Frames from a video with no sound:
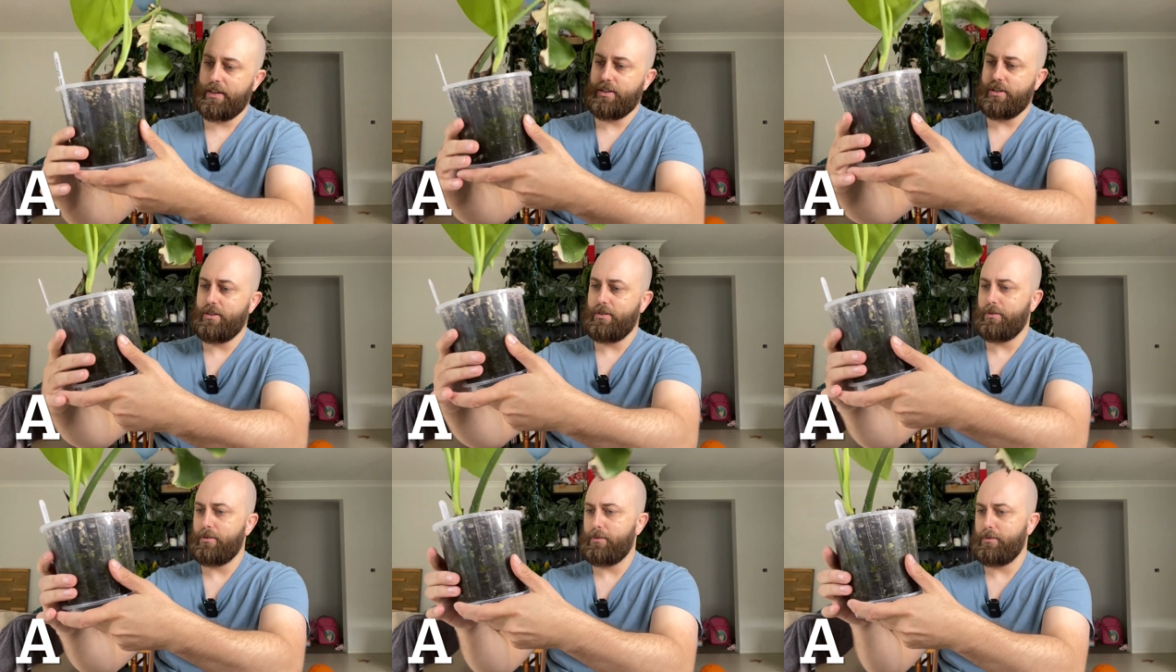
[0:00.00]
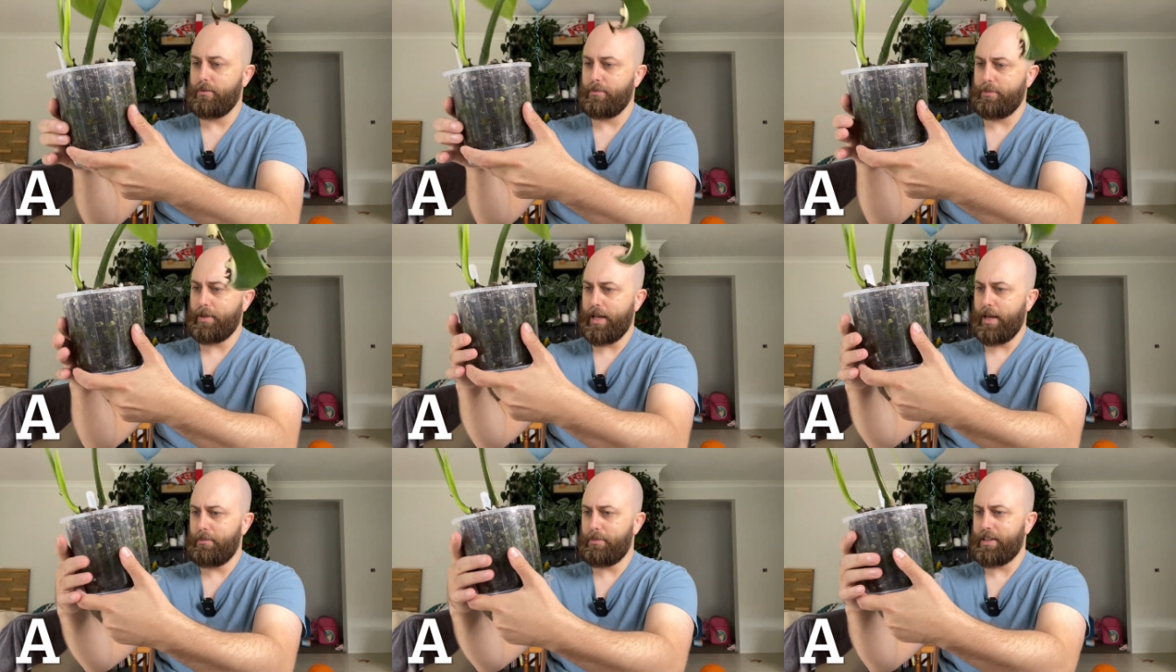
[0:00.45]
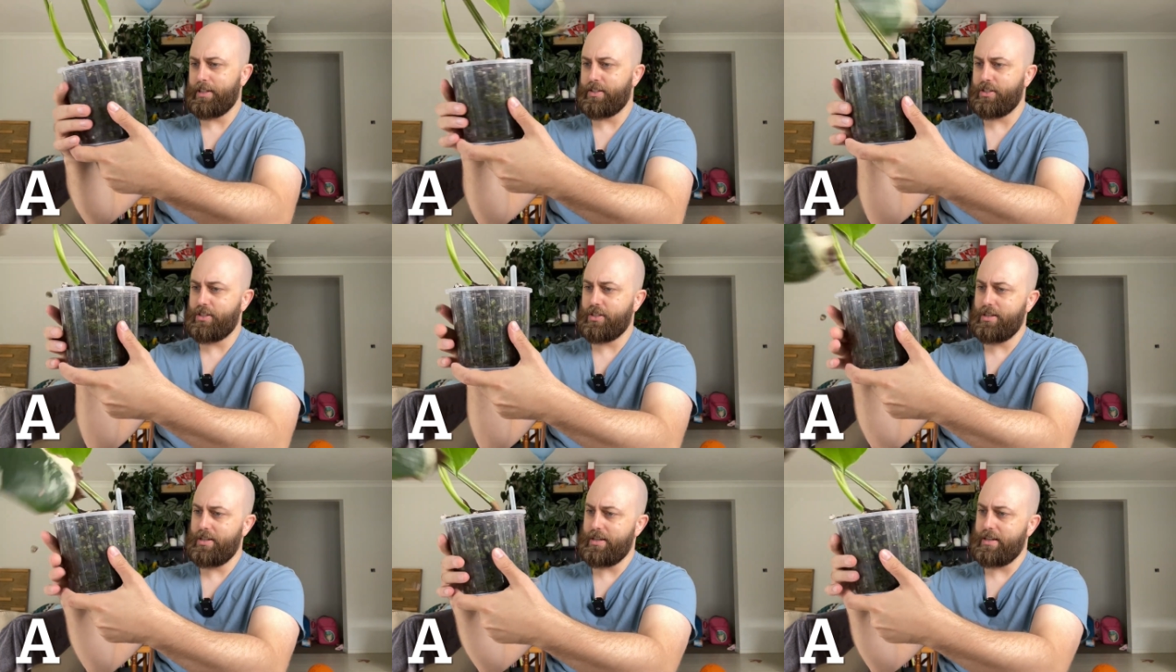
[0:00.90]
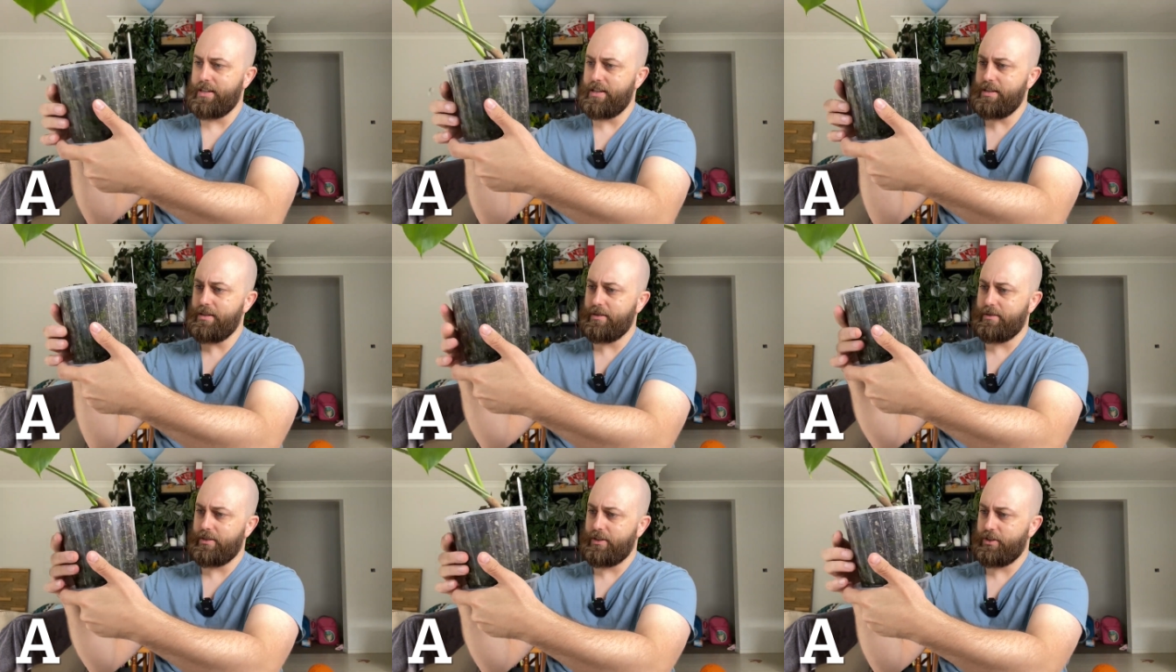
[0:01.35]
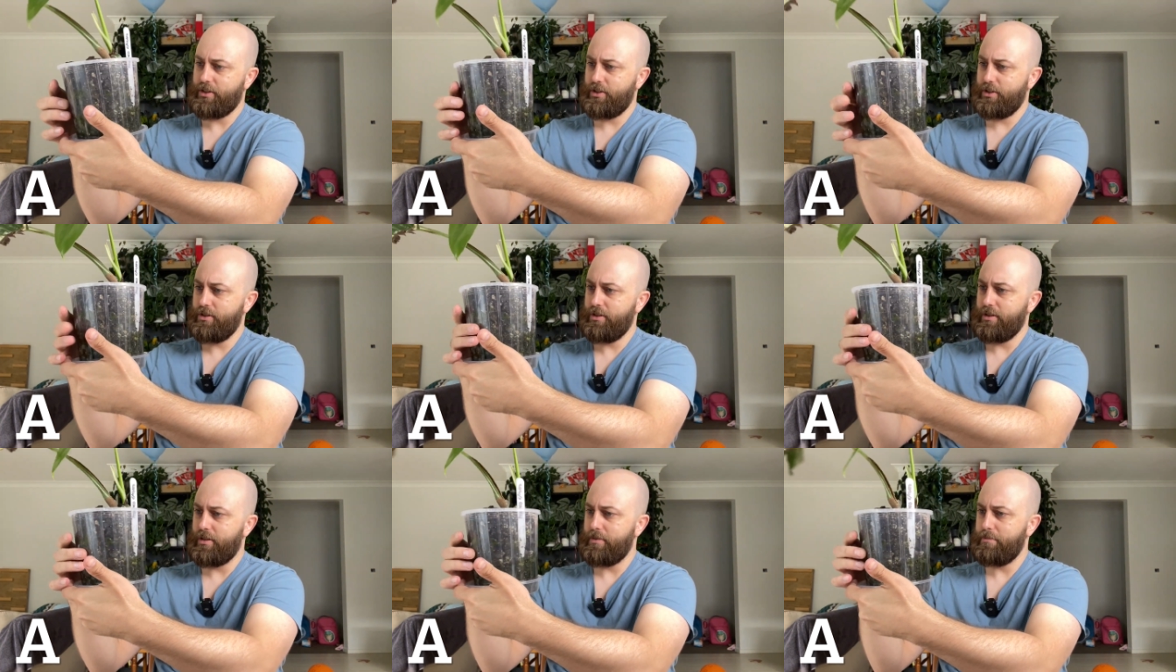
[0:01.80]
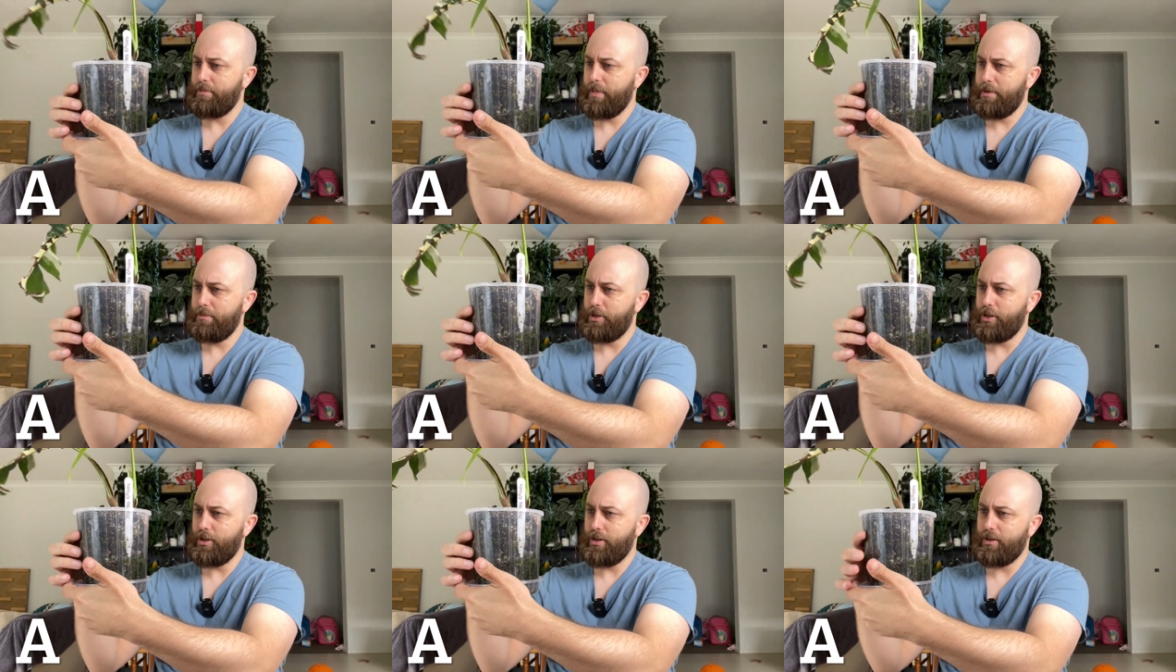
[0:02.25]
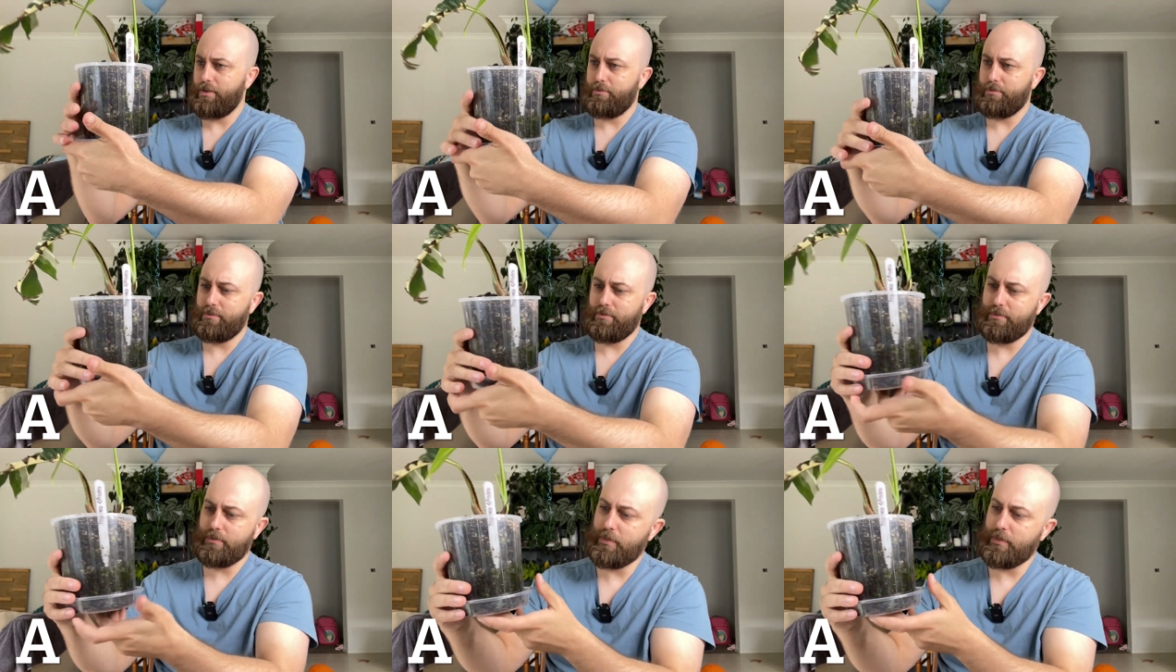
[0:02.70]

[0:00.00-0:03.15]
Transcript: You'll be able to see, I assume, maybe not,